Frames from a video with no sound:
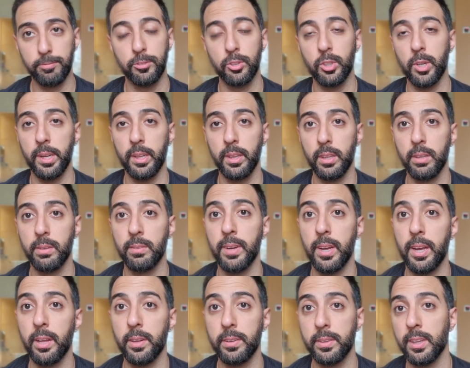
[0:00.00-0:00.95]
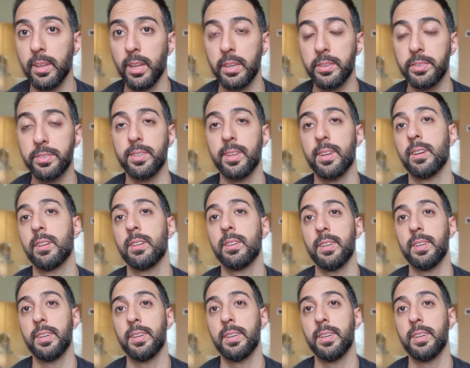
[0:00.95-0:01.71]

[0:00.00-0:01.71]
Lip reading: try to live a healthy lifestyle,